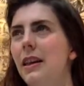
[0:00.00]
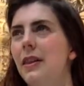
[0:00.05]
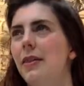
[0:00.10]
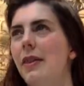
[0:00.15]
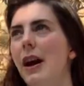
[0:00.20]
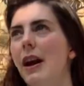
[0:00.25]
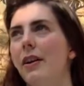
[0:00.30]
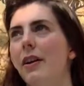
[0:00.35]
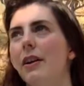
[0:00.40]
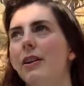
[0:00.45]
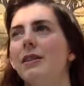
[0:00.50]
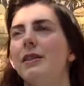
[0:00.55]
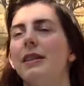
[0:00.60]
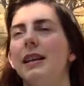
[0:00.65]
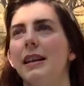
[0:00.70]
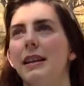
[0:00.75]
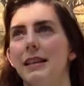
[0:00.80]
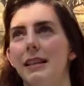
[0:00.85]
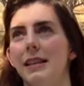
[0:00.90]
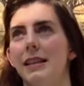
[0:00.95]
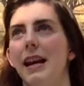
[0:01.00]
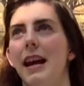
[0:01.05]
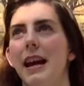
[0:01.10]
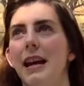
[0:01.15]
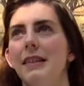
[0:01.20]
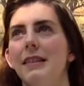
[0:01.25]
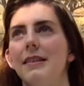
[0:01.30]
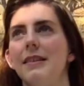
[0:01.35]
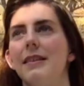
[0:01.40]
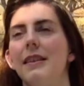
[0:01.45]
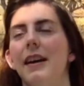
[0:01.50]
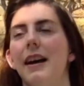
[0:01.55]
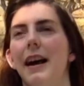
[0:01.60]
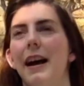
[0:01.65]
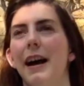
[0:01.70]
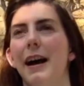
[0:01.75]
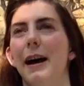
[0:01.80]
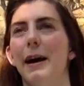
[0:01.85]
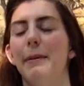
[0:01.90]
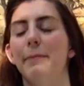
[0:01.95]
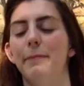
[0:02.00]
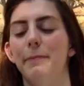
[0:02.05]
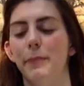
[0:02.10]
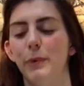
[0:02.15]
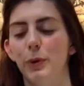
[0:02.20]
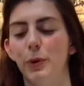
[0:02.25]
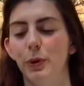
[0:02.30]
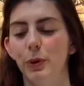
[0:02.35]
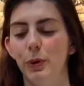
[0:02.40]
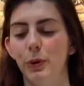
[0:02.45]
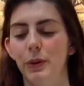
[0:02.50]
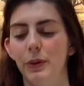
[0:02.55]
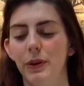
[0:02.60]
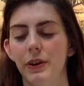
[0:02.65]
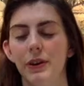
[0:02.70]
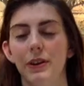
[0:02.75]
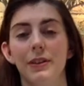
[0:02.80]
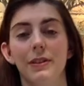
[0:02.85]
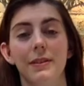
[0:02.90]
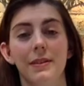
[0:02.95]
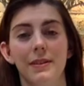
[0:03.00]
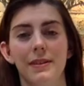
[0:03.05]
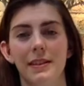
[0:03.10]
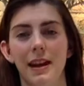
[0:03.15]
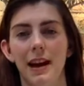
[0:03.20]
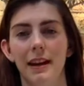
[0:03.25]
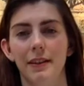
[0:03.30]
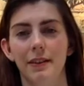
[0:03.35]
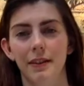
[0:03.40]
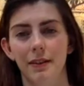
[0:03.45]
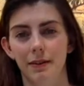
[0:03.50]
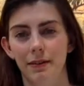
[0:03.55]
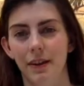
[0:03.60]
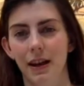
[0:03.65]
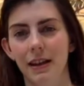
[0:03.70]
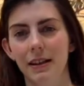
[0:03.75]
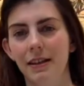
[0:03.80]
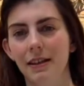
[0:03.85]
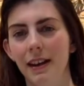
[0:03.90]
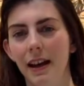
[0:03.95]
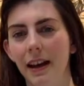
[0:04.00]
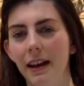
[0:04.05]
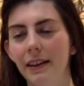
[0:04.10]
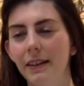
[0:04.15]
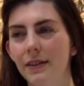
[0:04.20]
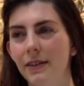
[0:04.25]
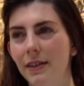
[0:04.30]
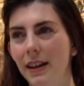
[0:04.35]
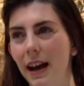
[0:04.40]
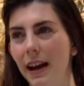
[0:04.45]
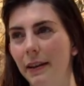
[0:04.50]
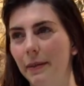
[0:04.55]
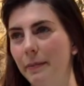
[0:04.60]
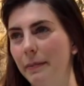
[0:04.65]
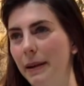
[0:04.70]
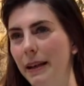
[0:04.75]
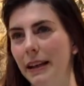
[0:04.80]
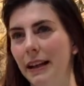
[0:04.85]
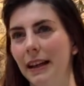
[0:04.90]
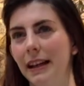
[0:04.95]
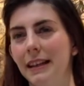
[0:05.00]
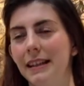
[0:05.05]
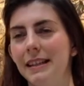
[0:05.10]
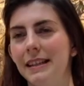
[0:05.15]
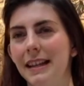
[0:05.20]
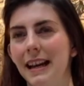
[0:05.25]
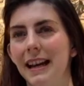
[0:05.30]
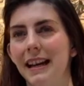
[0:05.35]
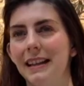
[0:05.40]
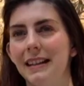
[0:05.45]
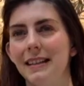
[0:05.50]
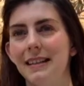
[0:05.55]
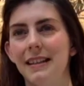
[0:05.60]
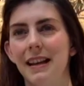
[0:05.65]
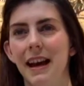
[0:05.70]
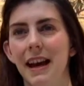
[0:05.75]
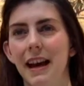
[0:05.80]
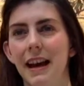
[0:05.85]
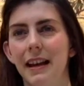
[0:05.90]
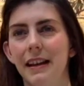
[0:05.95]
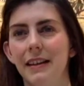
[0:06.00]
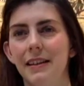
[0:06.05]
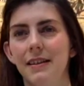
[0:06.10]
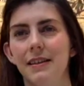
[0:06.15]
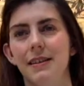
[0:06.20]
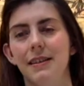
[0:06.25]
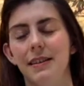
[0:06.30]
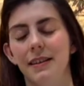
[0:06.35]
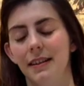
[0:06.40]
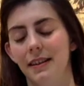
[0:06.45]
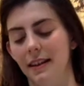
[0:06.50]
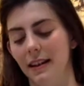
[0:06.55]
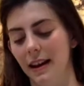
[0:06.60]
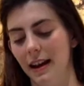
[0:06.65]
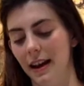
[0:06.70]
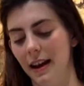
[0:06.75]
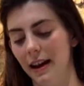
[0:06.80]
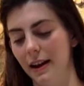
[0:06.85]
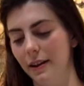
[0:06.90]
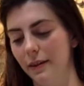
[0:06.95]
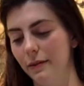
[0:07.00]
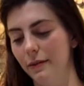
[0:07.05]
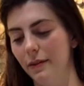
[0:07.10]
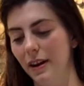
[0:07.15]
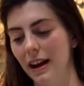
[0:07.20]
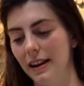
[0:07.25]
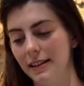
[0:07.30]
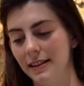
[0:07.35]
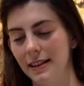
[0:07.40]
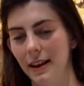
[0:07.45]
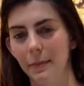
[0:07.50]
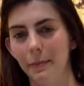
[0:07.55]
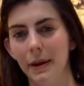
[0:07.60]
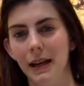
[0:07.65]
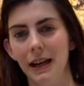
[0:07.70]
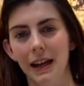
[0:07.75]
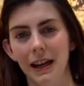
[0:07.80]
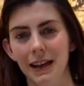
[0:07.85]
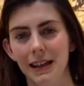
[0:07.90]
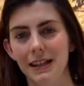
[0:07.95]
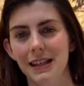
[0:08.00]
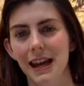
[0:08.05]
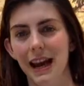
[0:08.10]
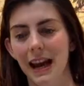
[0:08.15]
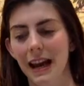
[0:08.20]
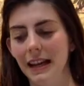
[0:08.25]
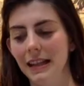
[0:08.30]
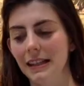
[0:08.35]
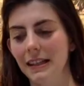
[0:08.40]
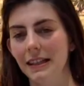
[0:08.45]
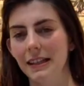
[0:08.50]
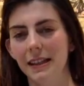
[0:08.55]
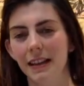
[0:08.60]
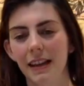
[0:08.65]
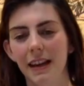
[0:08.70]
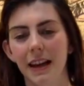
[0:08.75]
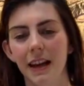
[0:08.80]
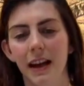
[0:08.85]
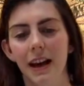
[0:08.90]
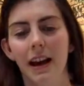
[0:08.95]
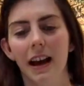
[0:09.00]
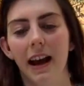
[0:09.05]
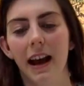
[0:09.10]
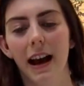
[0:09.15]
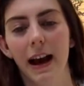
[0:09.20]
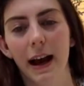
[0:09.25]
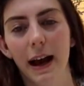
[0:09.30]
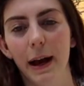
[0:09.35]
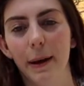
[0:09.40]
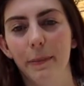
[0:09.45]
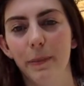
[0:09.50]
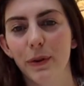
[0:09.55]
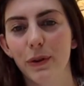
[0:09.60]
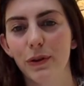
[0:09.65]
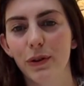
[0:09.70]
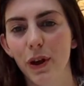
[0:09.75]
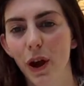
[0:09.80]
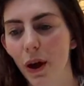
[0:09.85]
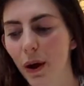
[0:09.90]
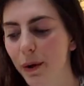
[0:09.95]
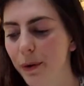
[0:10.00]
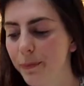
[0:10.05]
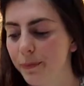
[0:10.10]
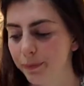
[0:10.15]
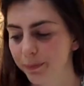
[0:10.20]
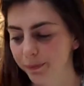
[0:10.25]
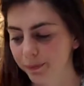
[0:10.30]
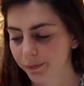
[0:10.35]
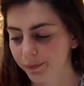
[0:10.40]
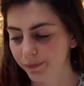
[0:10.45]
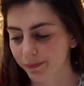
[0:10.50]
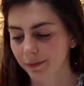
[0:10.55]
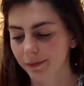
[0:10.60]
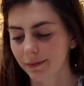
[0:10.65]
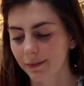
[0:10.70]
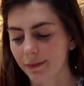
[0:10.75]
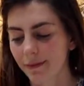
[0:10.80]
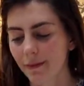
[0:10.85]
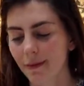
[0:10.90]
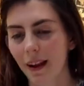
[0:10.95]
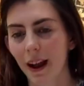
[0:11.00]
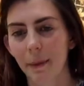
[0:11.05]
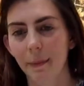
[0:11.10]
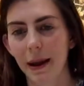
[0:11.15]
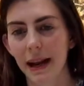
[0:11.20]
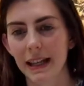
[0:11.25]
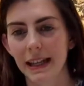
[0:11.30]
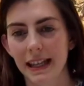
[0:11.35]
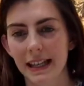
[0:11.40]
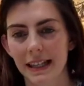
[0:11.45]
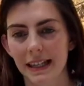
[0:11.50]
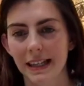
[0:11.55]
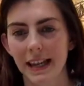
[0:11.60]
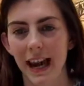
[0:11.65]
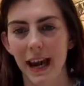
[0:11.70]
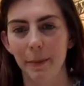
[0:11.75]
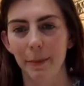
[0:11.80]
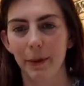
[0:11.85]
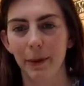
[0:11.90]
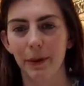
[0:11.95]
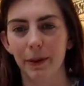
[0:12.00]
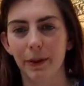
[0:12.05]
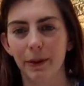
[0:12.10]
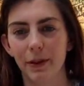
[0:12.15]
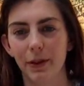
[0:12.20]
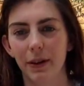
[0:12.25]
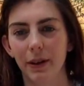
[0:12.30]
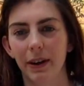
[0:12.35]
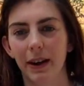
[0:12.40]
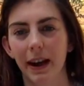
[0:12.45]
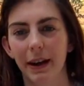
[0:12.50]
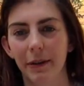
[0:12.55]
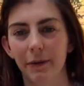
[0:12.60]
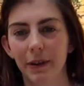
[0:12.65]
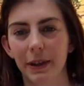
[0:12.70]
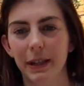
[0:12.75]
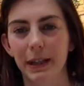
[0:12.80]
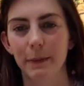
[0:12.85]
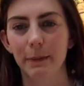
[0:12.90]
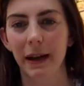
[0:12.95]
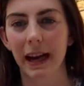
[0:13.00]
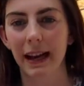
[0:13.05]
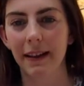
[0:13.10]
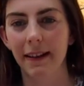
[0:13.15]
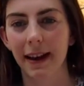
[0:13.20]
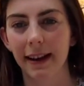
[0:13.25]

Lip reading: there are 6 tastes called the sad rasa, sad meaning 6, and rasa meaning taste. So I made this table to kind of explain